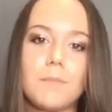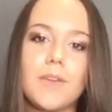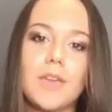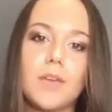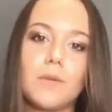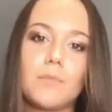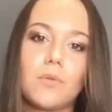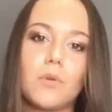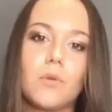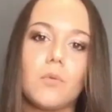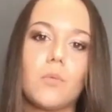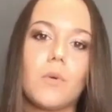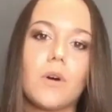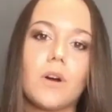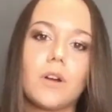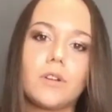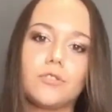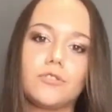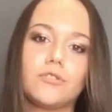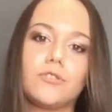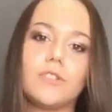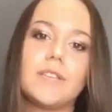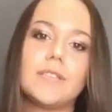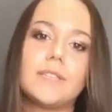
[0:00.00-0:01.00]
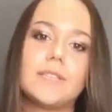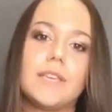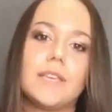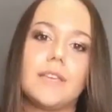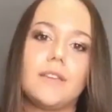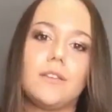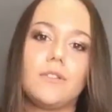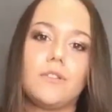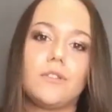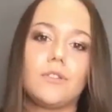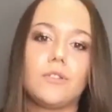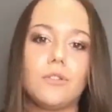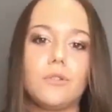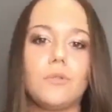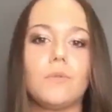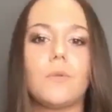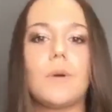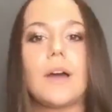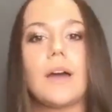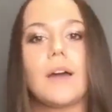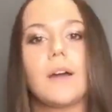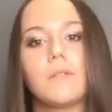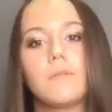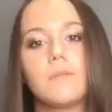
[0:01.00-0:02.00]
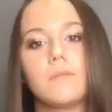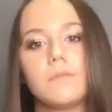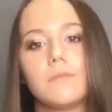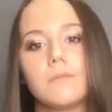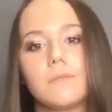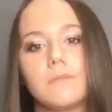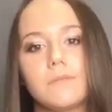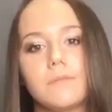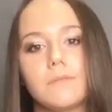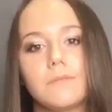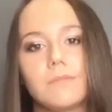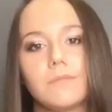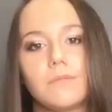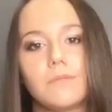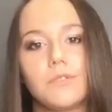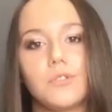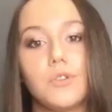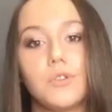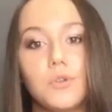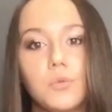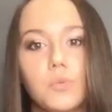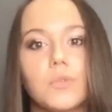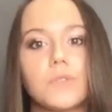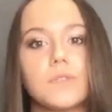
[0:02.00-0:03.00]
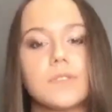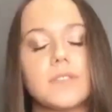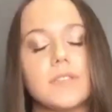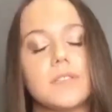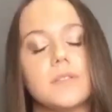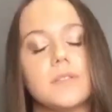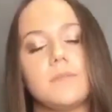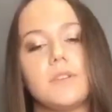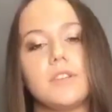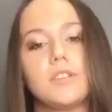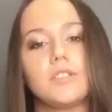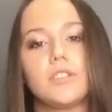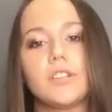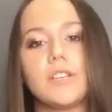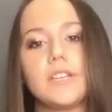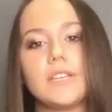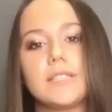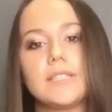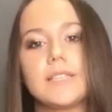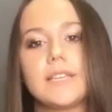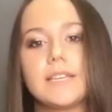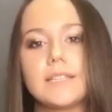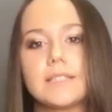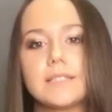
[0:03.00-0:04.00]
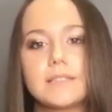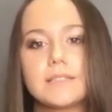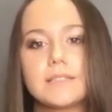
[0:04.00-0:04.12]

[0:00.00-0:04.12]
people weren't treating you how you wanted to be treated?